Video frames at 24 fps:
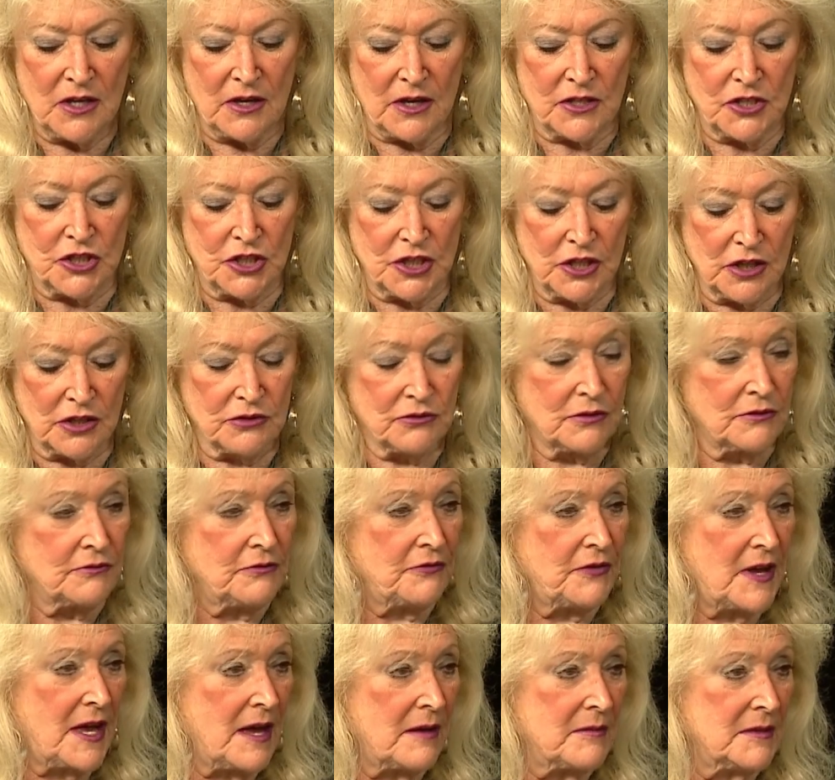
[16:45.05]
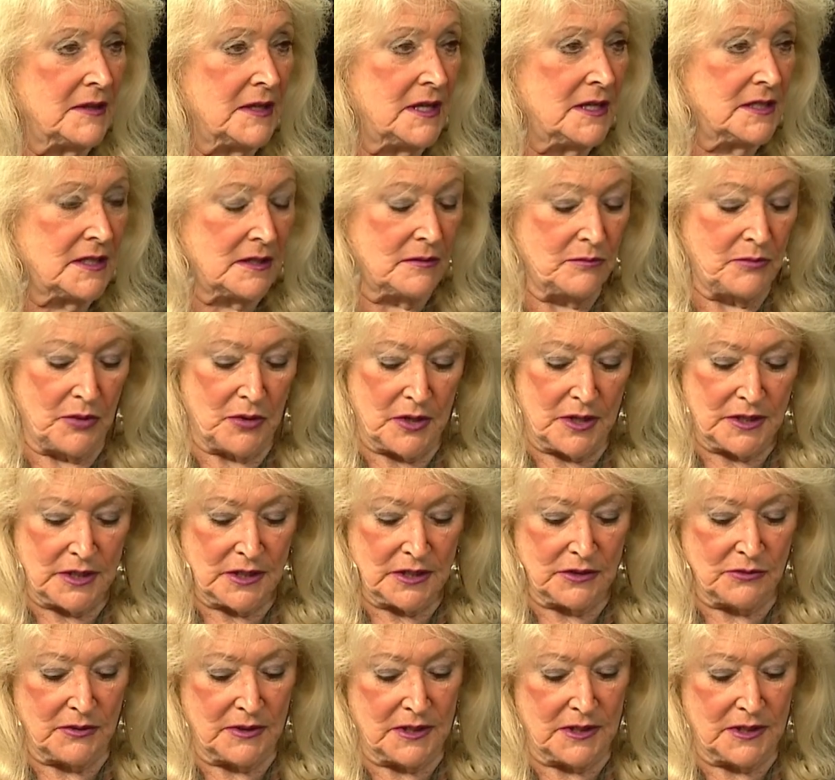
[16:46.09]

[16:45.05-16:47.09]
on Children, Families, and Persons with